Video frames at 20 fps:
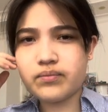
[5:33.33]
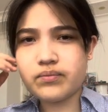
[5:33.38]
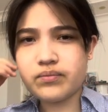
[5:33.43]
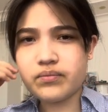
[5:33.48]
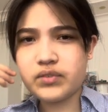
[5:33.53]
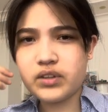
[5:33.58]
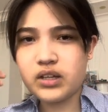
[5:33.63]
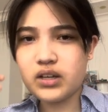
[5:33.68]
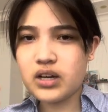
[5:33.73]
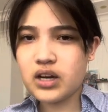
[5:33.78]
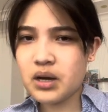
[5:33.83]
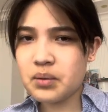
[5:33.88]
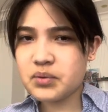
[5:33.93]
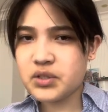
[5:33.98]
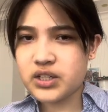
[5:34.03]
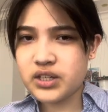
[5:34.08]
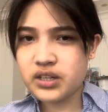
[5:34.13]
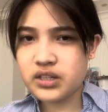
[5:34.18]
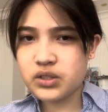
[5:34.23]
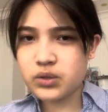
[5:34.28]
the
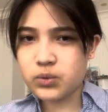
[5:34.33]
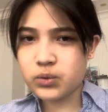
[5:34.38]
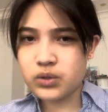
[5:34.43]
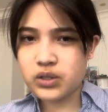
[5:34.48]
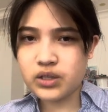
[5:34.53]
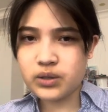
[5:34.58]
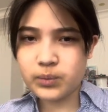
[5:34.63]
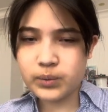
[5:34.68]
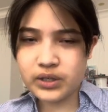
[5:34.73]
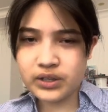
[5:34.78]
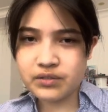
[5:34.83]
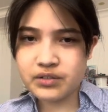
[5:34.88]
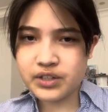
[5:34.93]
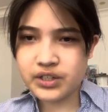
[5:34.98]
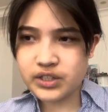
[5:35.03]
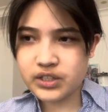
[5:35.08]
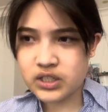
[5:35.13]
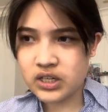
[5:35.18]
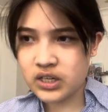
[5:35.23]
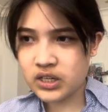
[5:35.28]
object or whatever
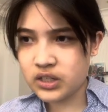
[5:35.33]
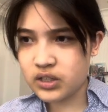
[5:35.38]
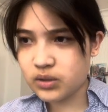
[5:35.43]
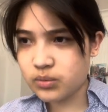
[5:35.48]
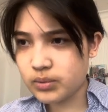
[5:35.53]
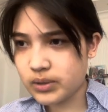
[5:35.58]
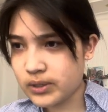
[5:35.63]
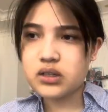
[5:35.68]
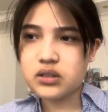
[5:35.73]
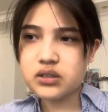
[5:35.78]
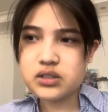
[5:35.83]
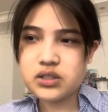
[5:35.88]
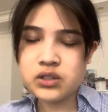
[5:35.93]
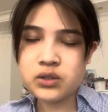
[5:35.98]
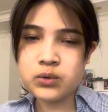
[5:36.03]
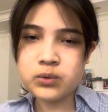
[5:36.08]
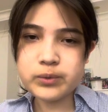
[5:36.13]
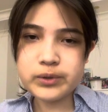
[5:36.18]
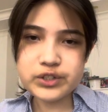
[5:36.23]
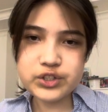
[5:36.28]
you're talking about.
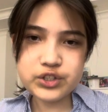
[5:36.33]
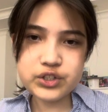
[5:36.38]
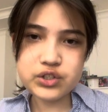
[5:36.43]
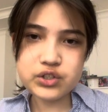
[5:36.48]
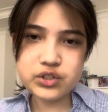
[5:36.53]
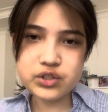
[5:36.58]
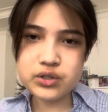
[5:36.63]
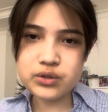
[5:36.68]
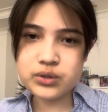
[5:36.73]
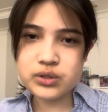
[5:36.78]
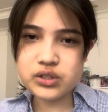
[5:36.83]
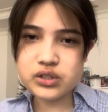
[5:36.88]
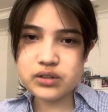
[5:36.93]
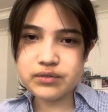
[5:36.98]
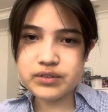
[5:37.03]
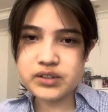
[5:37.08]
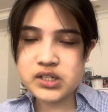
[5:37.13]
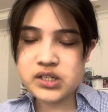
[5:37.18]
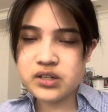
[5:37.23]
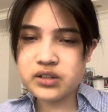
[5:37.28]
So which just shows the
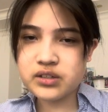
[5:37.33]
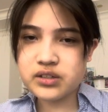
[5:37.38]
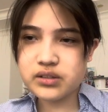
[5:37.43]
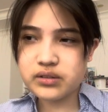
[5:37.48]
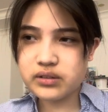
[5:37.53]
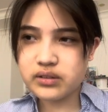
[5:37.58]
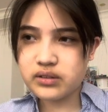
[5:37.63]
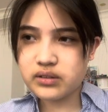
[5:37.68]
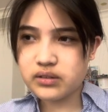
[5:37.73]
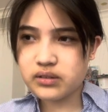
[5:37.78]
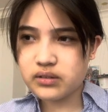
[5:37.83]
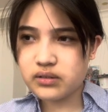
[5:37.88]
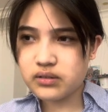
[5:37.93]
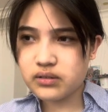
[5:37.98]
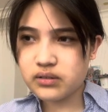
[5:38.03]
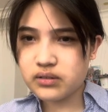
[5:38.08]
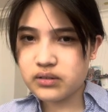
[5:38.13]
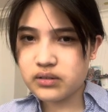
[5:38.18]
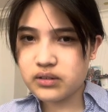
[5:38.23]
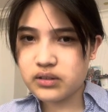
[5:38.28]
physical
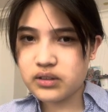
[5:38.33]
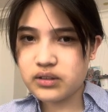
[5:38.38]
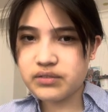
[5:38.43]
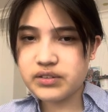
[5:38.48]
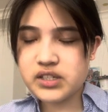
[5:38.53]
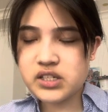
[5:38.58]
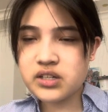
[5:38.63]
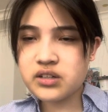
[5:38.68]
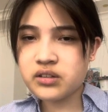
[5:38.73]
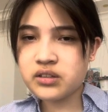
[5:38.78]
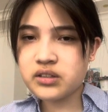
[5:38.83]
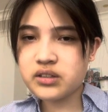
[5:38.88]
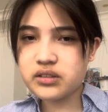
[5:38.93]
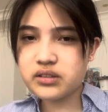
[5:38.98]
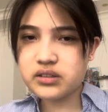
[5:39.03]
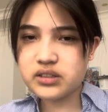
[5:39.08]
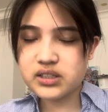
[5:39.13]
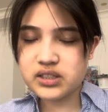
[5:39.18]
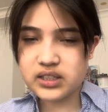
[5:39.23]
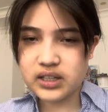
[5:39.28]

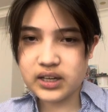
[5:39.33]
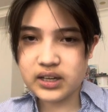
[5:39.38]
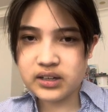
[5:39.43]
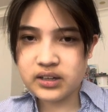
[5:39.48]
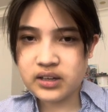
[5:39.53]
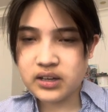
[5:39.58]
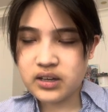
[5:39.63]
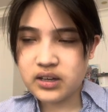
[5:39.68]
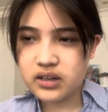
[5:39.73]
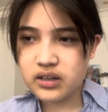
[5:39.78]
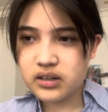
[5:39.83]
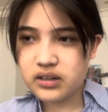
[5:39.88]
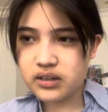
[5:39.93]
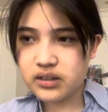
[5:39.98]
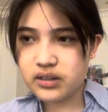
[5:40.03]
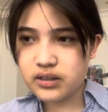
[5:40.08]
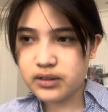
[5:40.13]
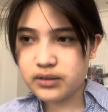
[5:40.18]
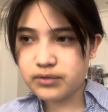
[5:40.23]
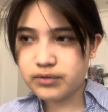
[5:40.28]
state
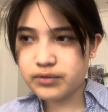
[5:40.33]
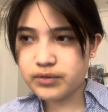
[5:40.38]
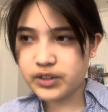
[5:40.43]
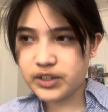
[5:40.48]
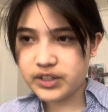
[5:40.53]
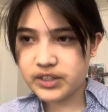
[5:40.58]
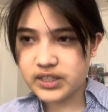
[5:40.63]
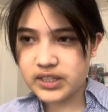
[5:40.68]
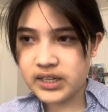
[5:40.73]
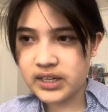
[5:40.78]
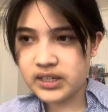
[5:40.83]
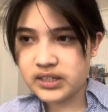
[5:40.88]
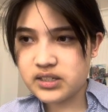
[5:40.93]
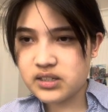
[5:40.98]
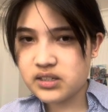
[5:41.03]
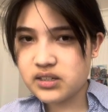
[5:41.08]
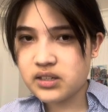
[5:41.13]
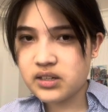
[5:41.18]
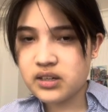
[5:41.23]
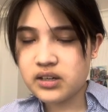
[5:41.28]
of your
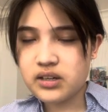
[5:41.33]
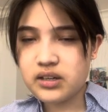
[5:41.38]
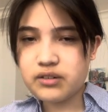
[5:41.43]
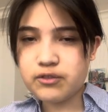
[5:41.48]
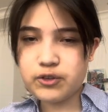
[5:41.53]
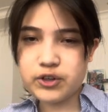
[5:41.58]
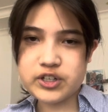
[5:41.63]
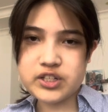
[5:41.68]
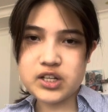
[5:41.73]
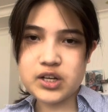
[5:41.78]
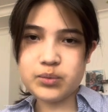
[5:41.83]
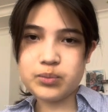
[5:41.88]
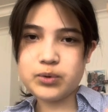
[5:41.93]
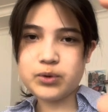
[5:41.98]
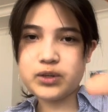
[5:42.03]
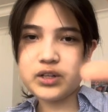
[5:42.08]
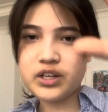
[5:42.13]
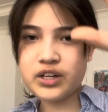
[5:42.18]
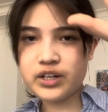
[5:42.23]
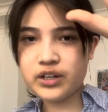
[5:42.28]
text. For
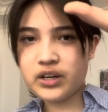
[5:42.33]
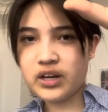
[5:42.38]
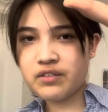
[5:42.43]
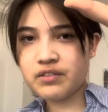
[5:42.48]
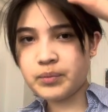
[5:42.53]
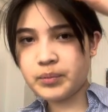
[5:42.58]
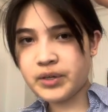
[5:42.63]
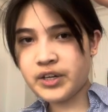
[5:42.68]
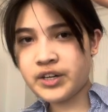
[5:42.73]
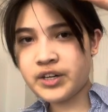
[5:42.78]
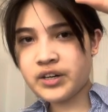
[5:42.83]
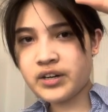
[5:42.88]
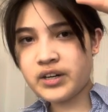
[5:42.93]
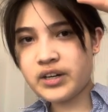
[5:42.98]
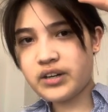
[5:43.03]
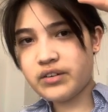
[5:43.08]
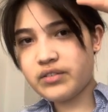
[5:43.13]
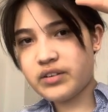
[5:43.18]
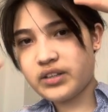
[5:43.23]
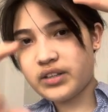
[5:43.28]
example, here you have a
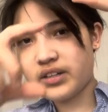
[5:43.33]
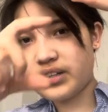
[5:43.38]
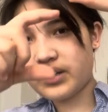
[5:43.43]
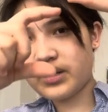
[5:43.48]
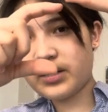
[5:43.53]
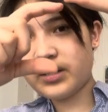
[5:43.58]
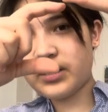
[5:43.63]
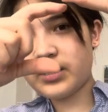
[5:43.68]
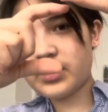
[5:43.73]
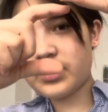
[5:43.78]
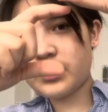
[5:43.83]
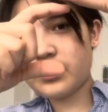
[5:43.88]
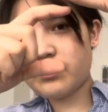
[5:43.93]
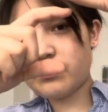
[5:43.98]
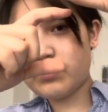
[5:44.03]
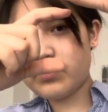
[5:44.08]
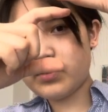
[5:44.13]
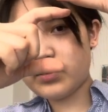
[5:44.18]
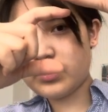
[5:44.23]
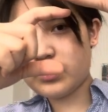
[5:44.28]
paragraph, and then here
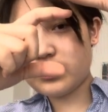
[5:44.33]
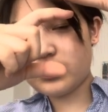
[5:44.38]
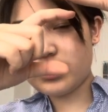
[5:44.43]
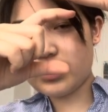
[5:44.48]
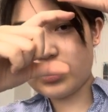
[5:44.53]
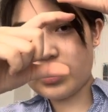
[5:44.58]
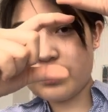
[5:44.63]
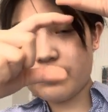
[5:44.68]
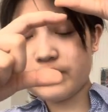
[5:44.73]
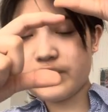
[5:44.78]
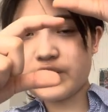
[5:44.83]
you have